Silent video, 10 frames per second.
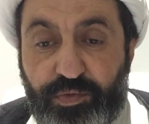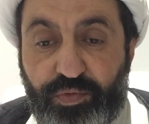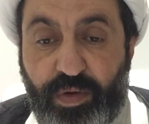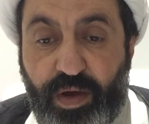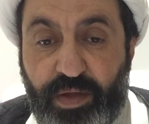
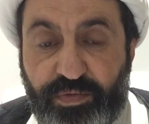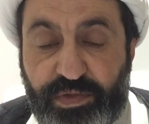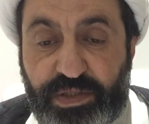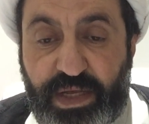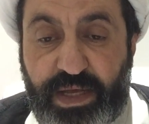To
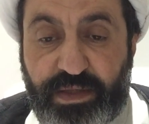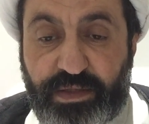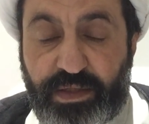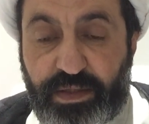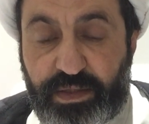
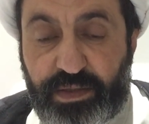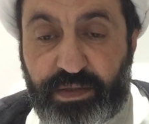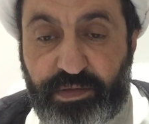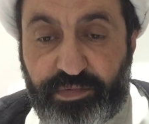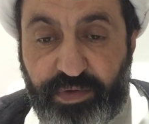understand the
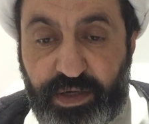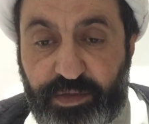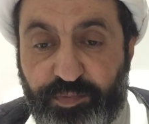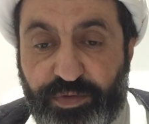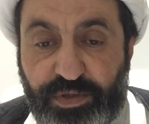
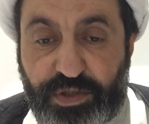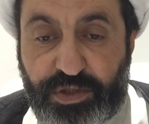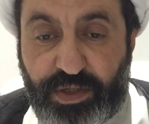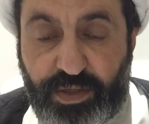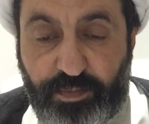correct
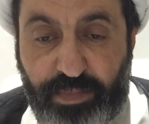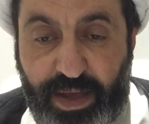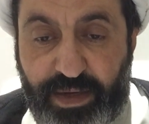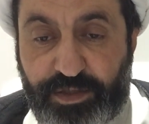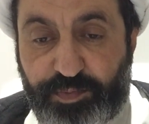position, the
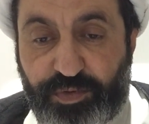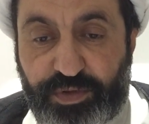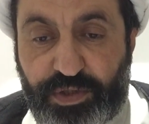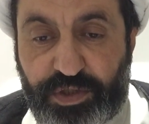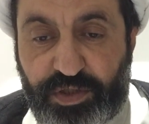balanced
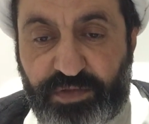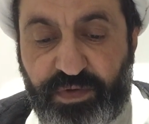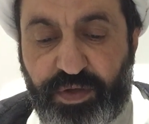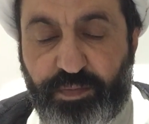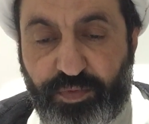position is
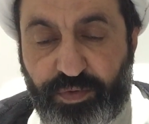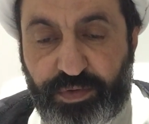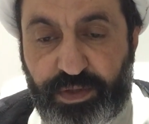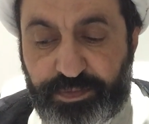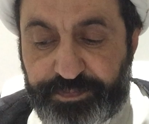very
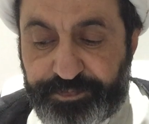important.